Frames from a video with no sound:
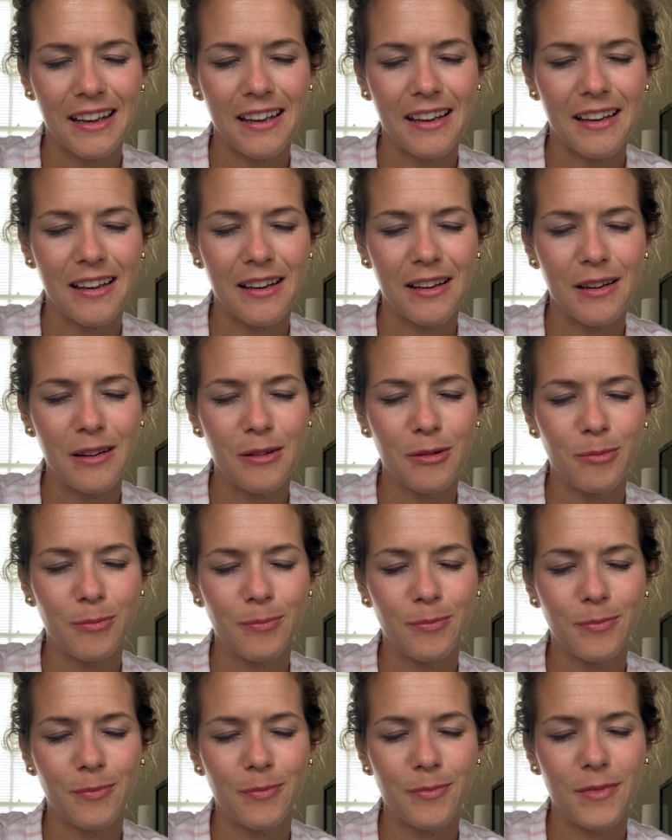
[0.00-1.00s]

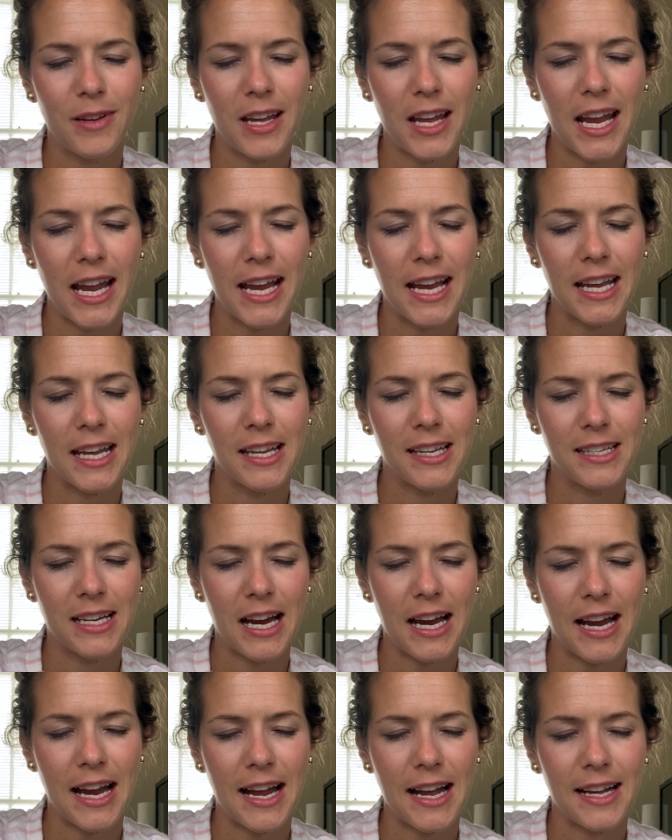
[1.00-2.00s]
Um, and
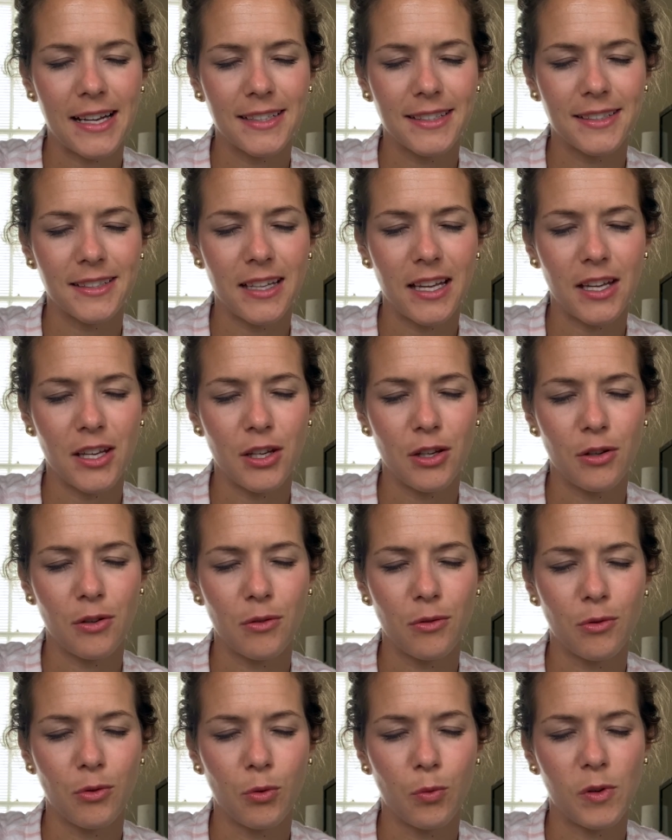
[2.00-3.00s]
I ask that
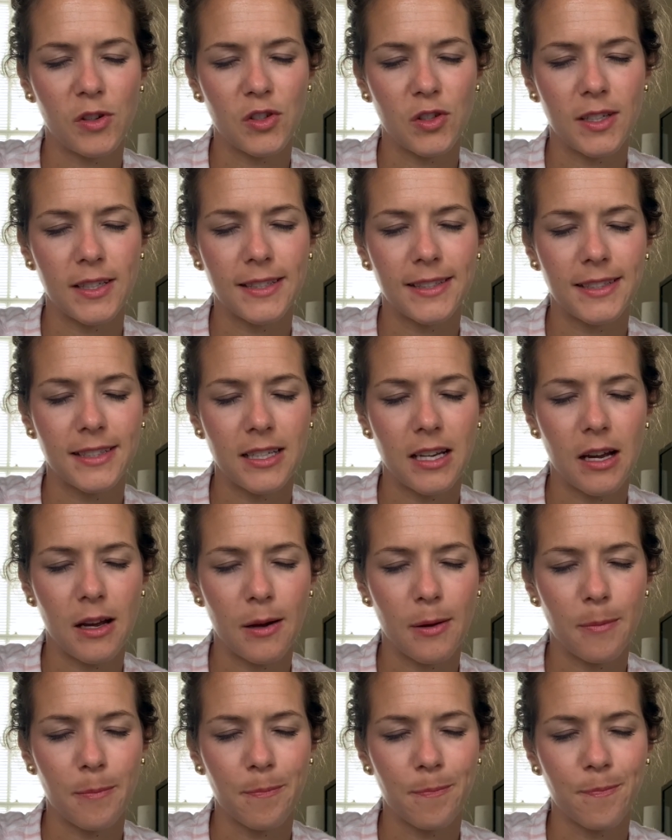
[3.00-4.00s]
you would just
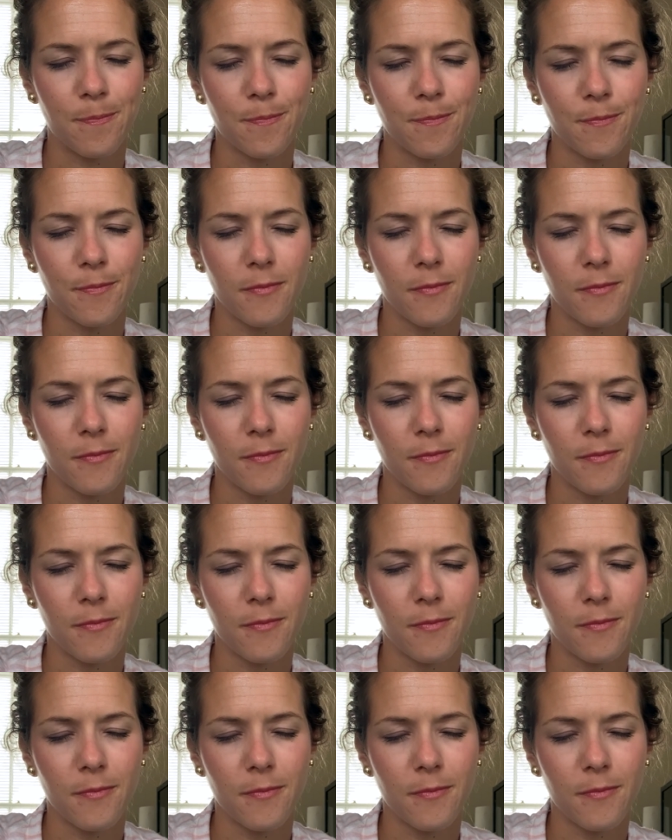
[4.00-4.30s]
um,